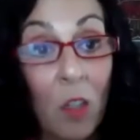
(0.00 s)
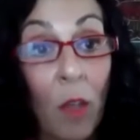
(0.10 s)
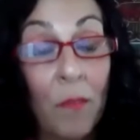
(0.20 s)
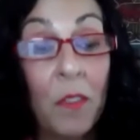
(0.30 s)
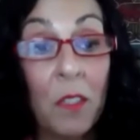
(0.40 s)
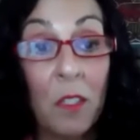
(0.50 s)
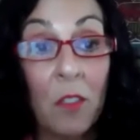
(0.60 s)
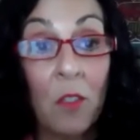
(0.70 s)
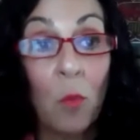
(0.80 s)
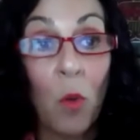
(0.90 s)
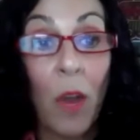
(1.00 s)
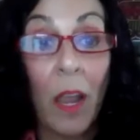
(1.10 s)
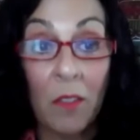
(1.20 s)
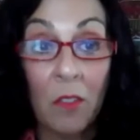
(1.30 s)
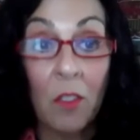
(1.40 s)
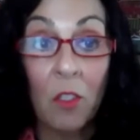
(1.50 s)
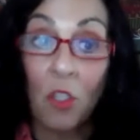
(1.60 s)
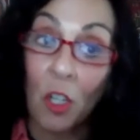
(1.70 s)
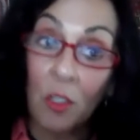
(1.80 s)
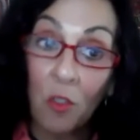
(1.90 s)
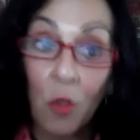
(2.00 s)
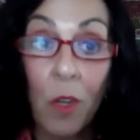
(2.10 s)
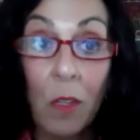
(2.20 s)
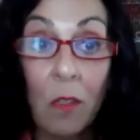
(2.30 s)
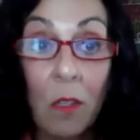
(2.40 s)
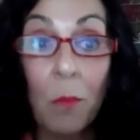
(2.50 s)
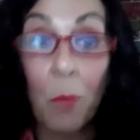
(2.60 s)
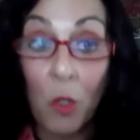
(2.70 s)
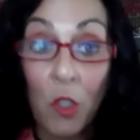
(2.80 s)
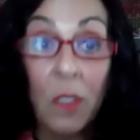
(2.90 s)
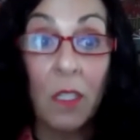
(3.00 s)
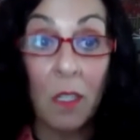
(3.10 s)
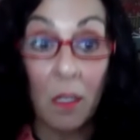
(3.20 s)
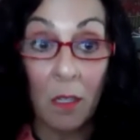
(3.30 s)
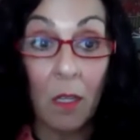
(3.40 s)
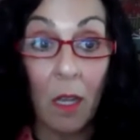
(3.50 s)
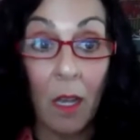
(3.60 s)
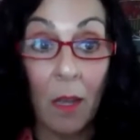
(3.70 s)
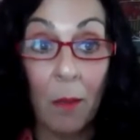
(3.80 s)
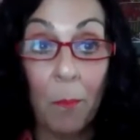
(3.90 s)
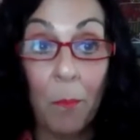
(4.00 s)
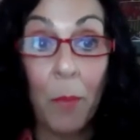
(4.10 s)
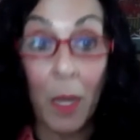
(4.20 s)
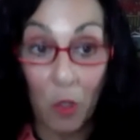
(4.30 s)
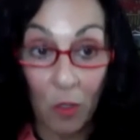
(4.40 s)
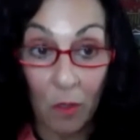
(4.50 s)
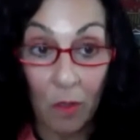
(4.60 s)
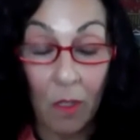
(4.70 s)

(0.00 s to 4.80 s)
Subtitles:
offices were asked to just treat emergency patients.